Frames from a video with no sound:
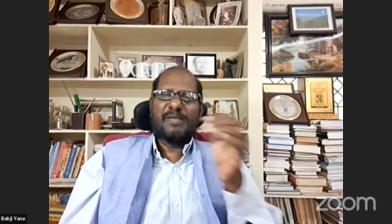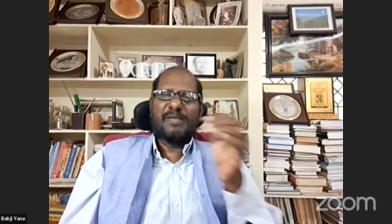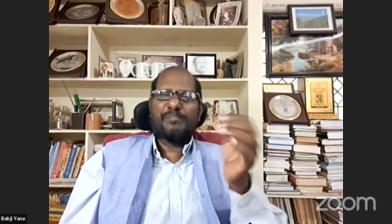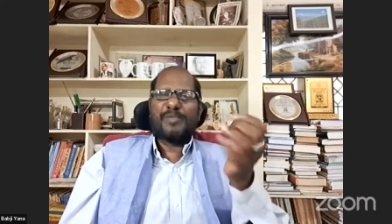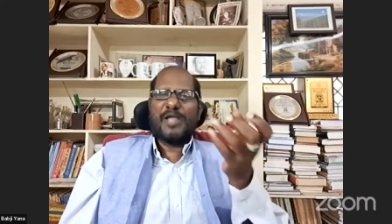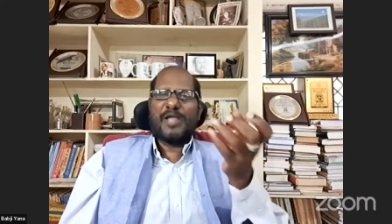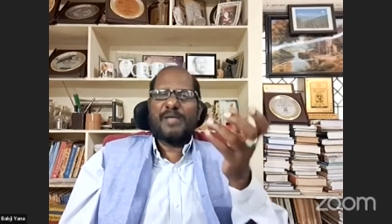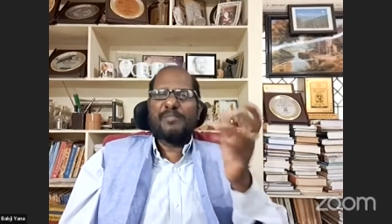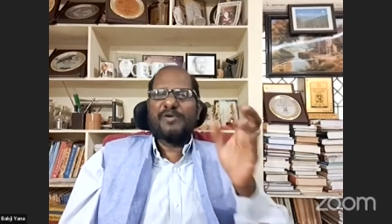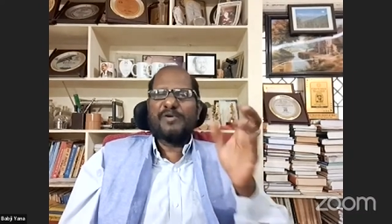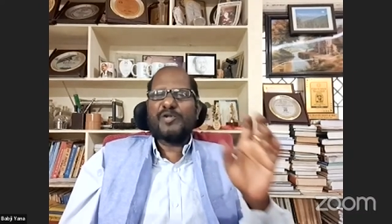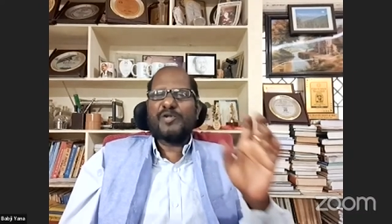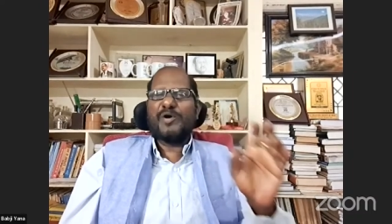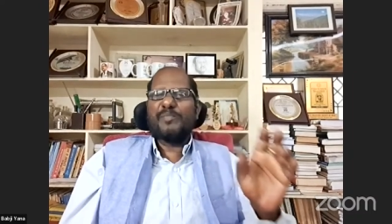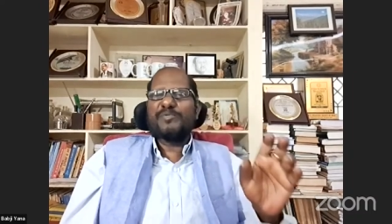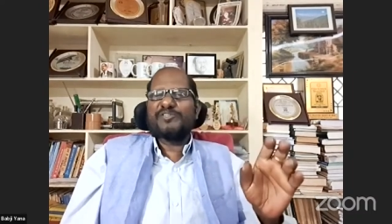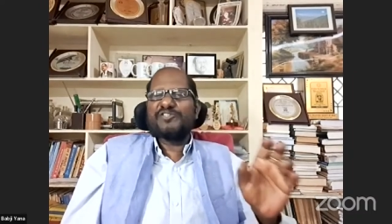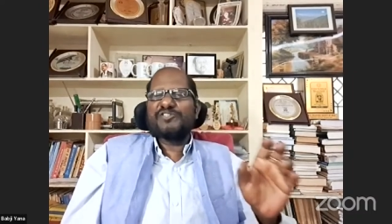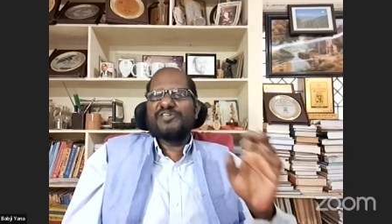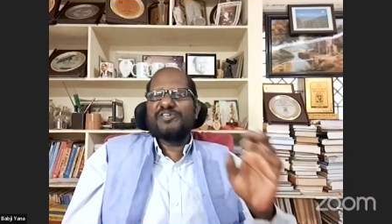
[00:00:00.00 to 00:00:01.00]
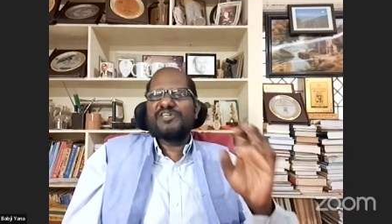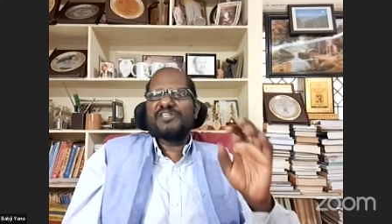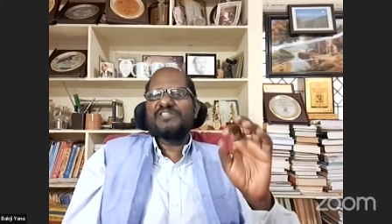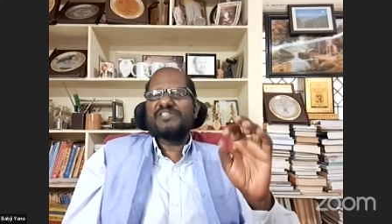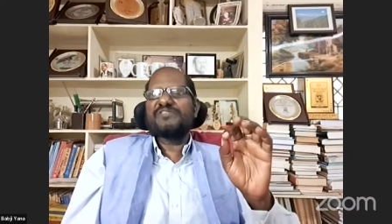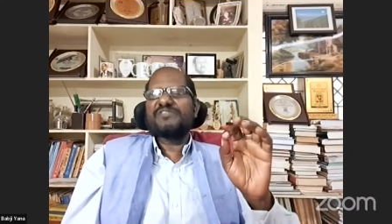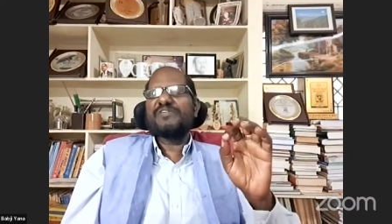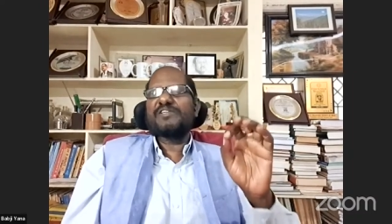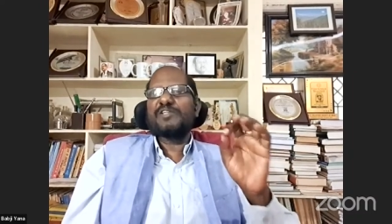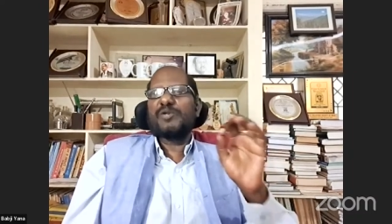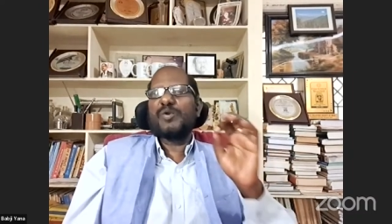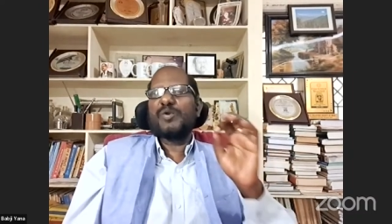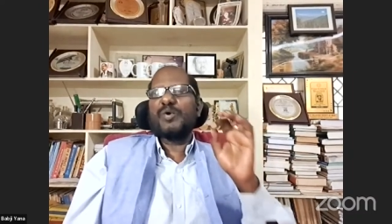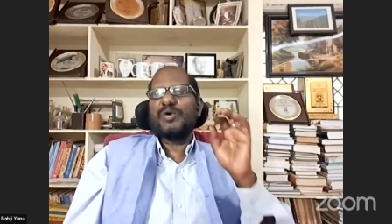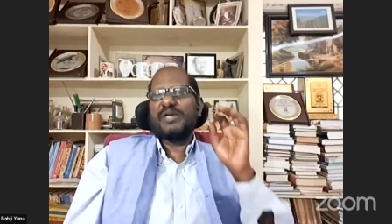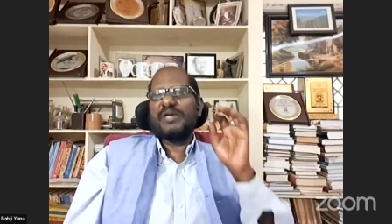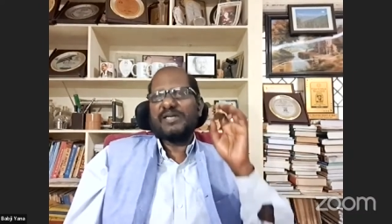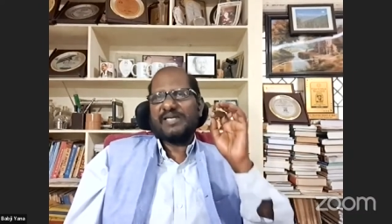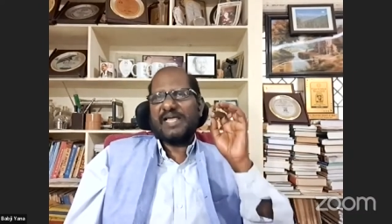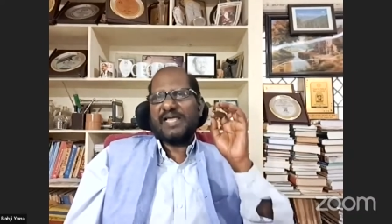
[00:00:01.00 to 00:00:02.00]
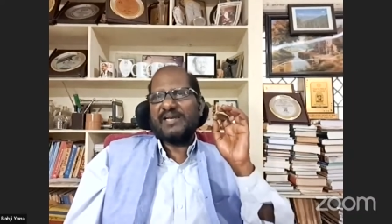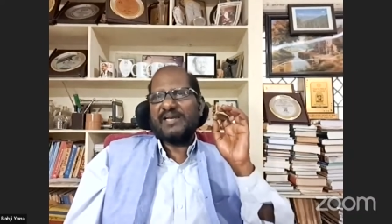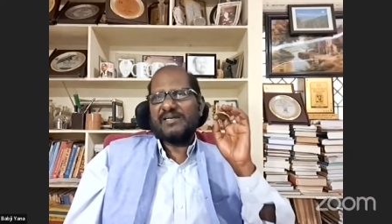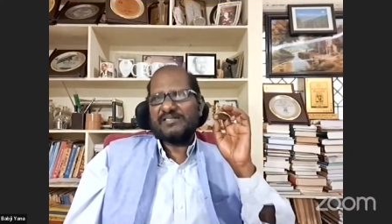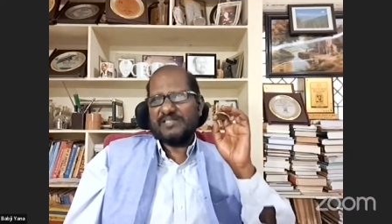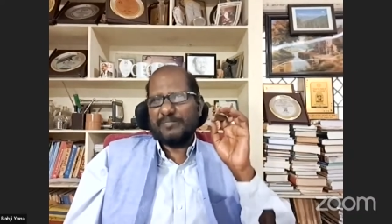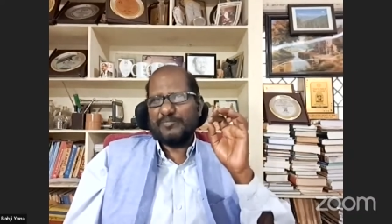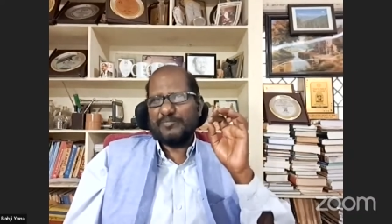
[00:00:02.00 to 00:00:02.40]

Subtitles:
Employment opportunities for the local talent.